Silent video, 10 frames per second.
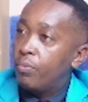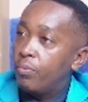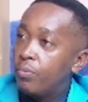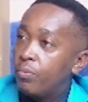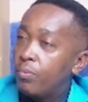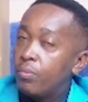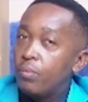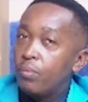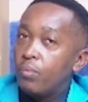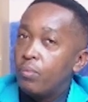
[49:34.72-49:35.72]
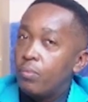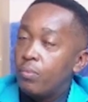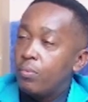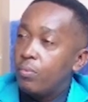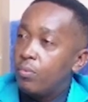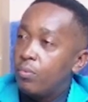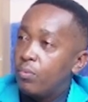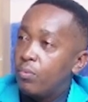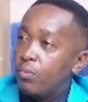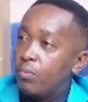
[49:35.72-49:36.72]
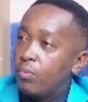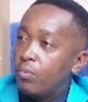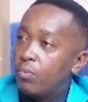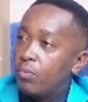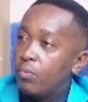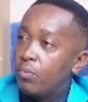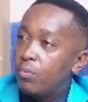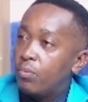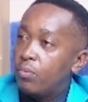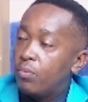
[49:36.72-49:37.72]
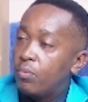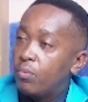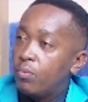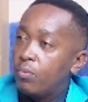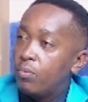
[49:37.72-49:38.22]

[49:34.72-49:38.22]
[no speech]